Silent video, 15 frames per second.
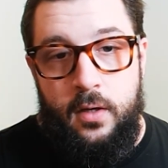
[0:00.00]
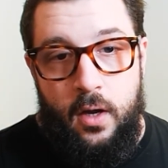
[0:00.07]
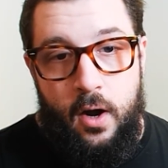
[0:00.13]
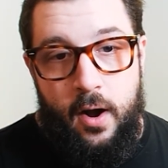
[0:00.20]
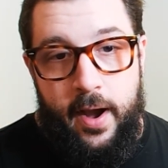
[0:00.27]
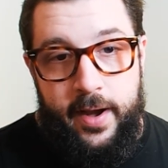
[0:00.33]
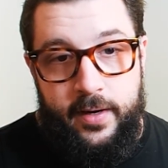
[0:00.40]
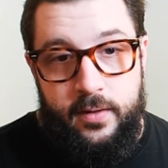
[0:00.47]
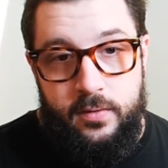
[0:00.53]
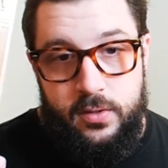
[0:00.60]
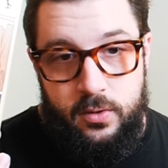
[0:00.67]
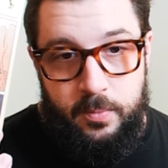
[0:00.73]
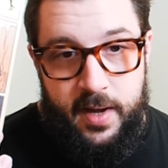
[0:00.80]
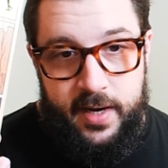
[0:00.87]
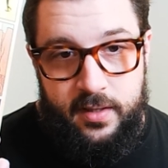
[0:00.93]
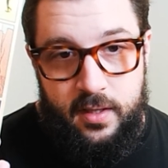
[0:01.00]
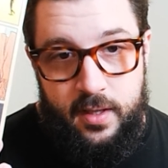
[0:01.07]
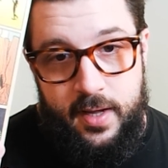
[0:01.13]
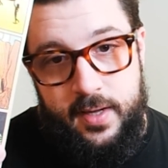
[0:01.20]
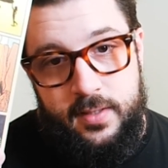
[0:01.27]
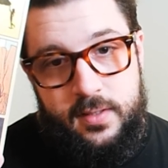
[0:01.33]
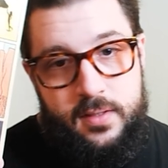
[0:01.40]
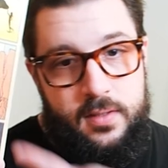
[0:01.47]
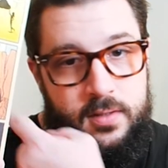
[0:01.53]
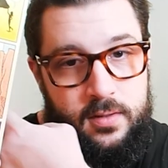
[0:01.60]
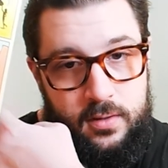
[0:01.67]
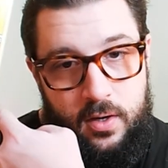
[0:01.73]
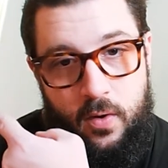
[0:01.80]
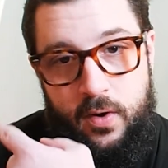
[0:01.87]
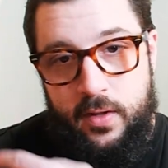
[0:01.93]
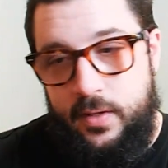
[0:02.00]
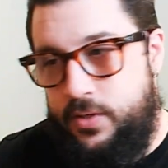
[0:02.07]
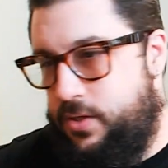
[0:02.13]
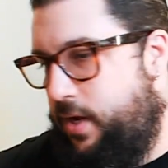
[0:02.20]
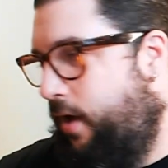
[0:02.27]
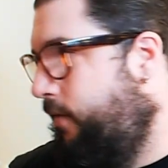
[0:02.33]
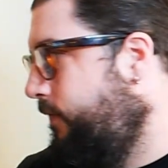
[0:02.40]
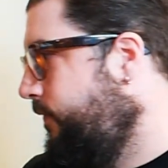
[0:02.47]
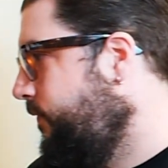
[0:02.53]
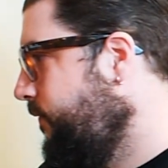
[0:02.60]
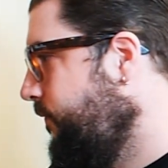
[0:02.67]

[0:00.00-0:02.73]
All right, so back to this, going in the shelf.